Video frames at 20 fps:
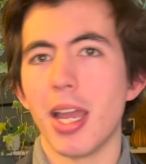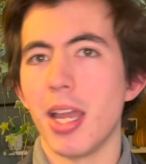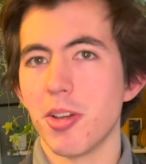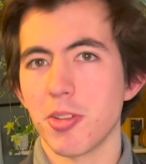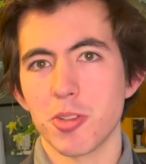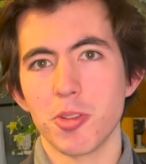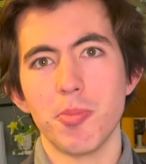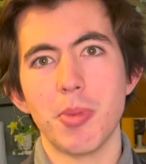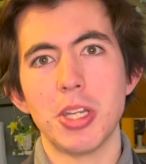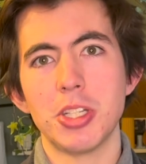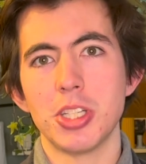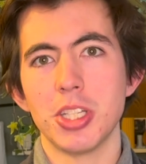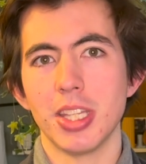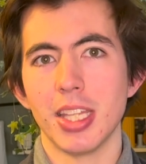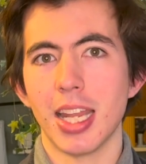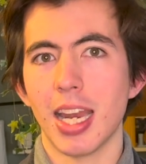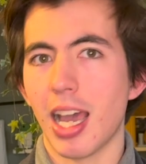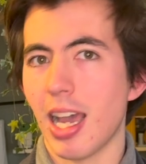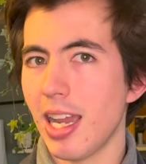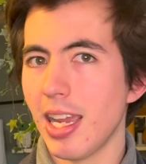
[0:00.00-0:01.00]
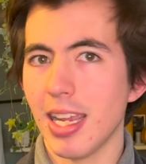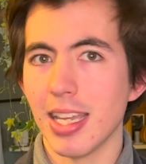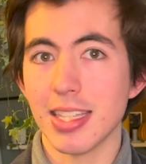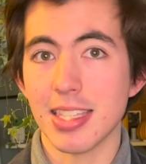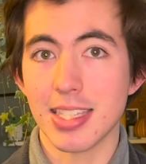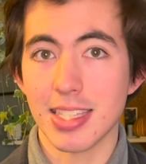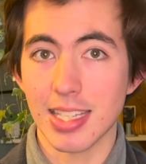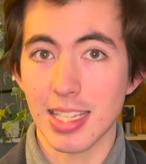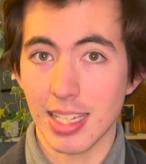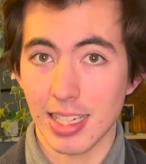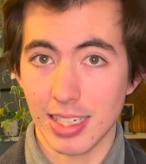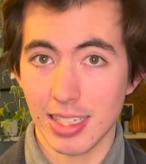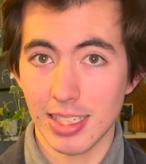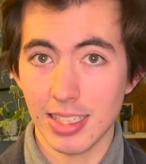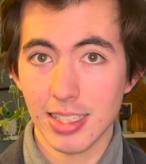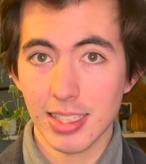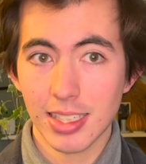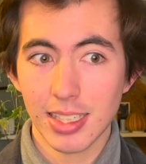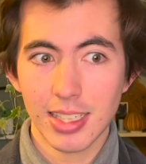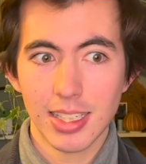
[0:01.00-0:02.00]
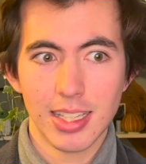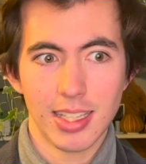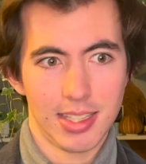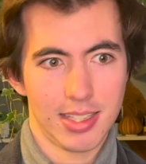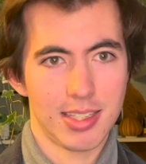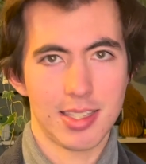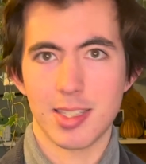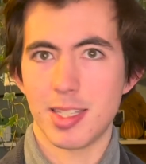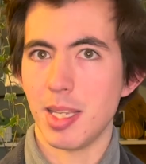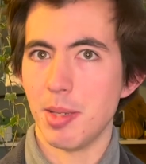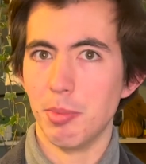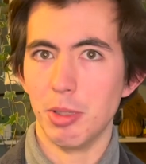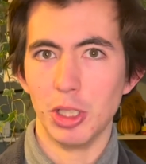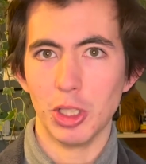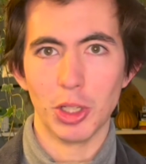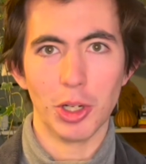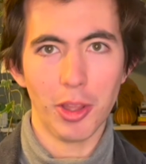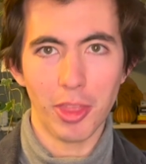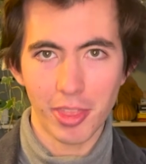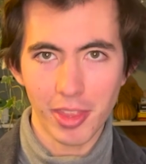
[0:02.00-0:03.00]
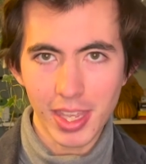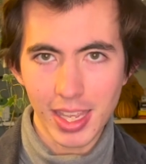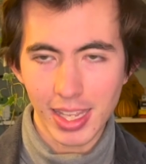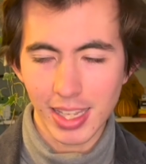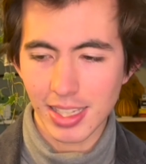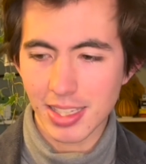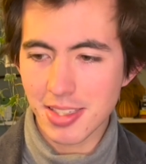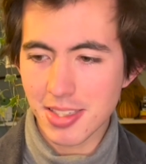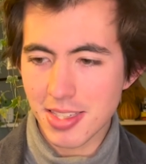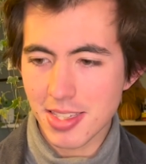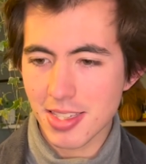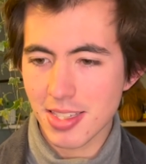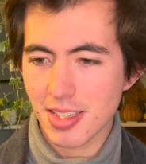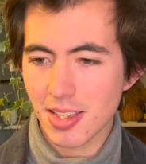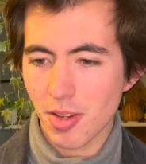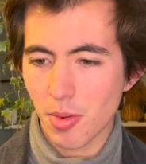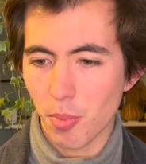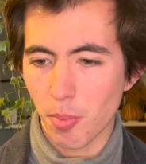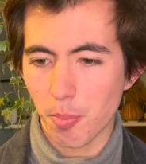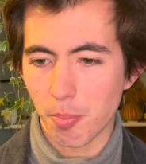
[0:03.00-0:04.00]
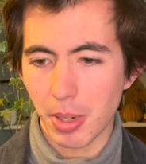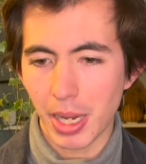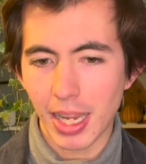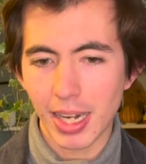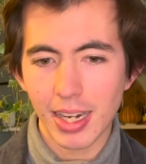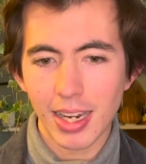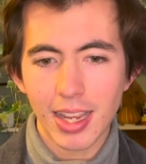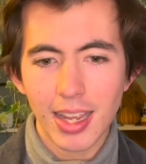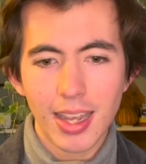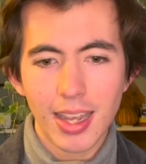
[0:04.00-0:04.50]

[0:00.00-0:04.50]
I also mentioned that I had seen similar things, but